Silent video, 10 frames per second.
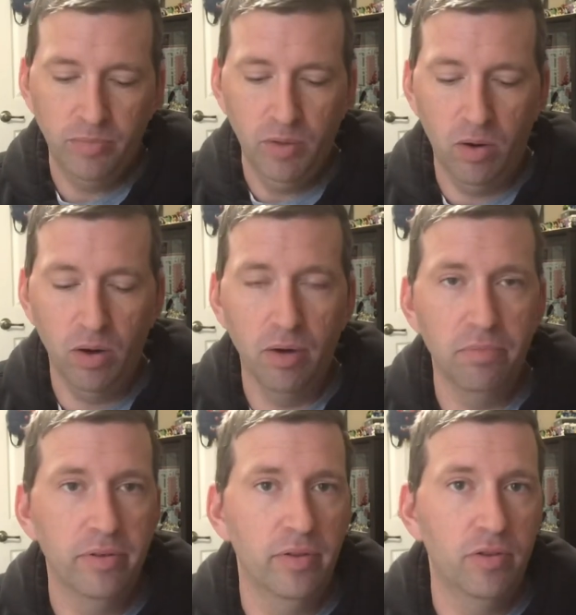the
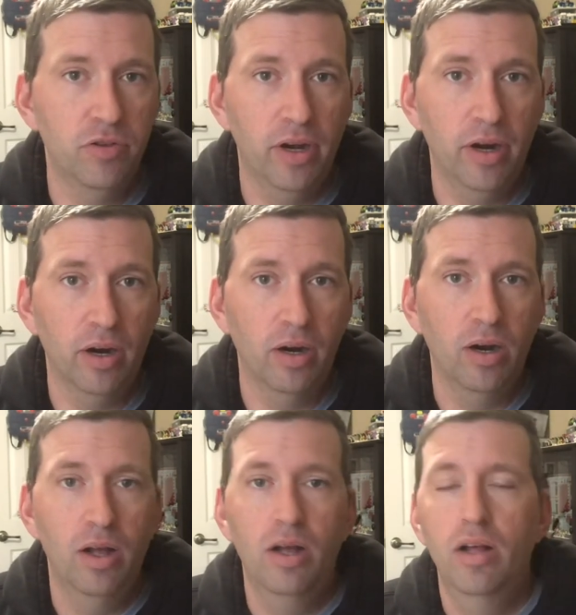arms in the chair,
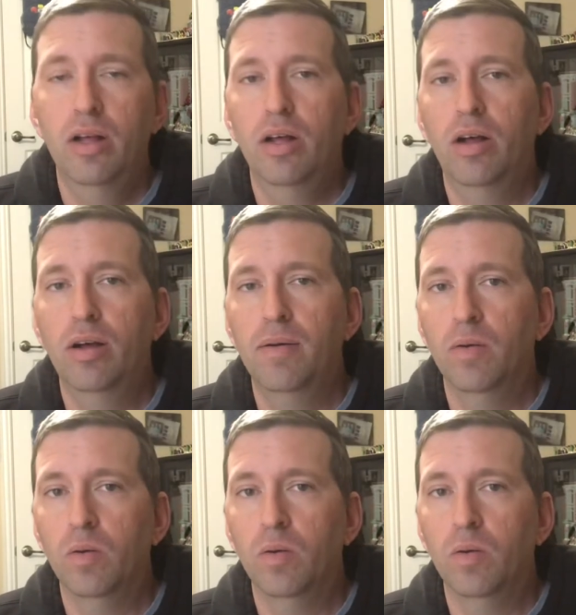Uh,